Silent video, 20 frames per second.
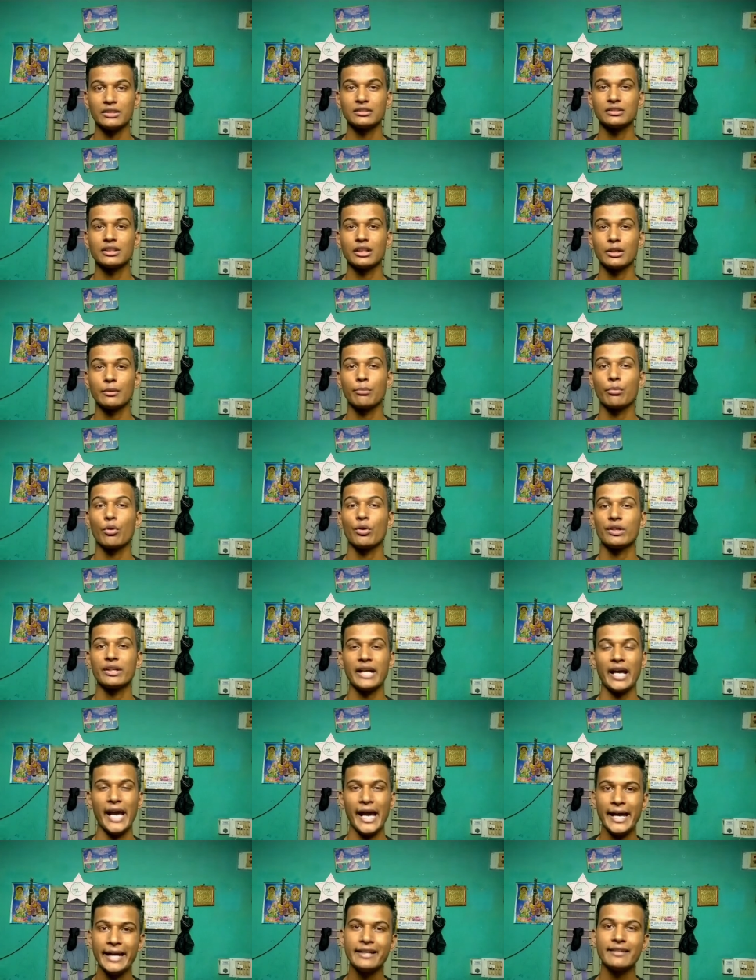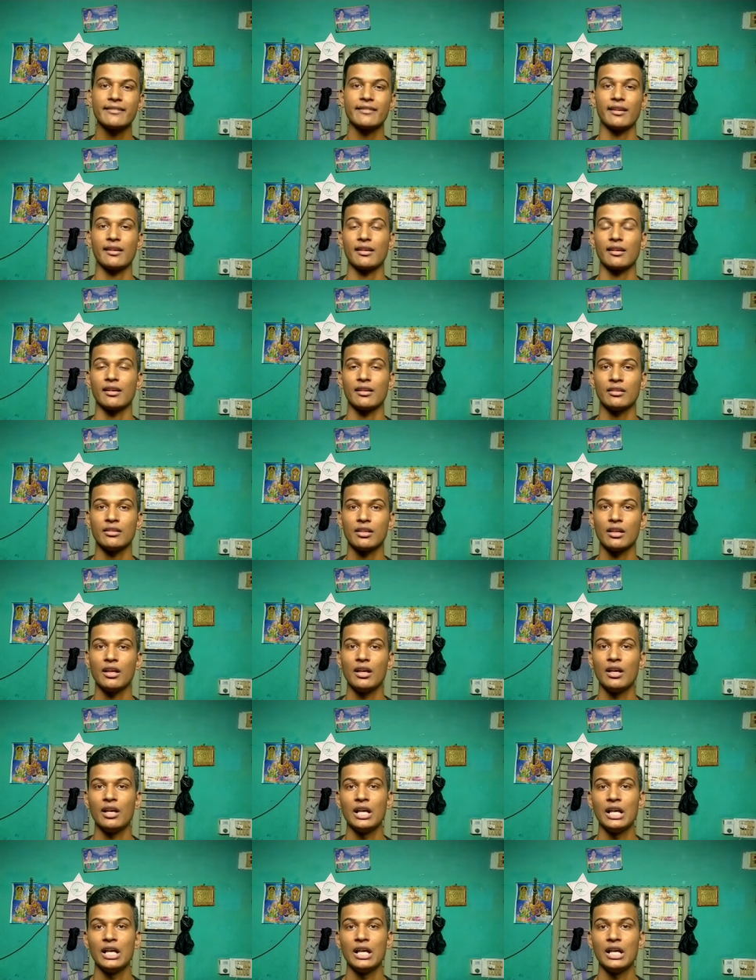in three point eight seconds,